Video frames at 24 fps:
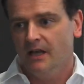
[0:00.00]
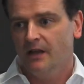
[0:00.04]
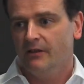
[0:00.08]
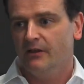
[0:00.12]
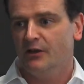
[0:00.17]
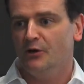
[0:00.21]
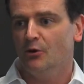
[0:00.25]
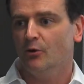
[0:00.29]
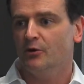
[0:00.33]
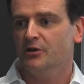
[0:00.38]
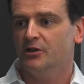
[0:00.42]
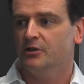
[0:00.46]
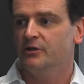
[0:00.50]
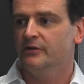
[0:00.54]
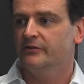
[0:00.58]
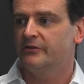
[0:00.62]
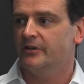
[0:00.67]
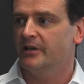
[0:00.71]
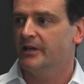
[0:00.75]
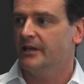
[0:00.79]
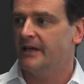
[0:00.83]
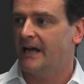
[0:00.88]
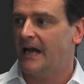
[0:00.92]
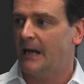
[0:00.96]
They're not
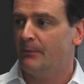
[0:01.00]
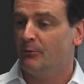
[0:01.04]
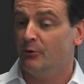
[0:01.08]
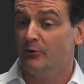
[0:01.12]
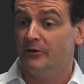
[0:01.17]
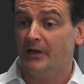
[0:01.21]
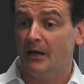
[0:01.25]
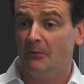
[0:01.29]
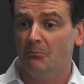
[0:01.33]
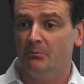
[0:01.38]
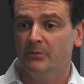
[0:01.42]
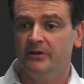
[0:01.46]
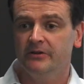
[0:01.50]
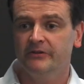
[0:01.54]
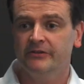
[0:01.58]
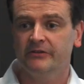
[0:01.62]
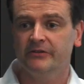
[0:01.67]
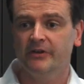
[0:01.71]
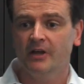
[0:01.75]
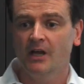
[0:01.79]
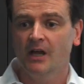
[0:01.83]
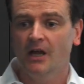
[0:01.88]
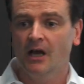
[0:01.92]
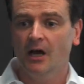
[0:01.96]
using Apple
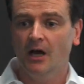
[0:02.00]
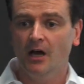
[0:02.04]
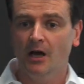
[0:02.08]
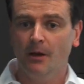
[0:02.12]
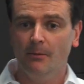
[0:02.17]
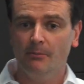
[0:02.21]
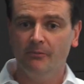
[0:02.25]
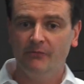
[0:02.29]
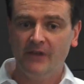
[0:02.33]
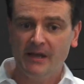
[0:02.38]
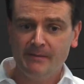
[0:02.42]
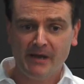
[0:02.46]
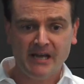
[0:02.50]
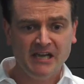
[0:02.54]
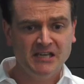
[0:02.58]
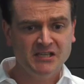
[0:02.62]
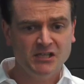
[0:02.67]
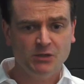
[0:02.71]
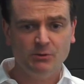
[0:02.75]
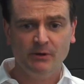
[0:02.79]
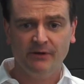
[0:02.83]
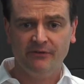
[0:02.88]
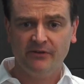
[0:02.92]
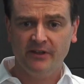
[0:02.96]
Numbers. They may
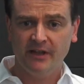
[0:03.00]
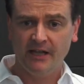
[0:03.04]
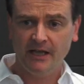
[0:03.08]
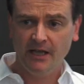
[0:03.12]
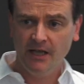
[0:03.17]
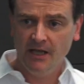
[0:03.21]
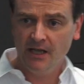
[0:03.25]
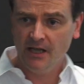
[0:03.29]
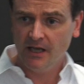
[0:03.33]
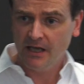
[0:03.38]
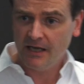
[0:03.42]
do if they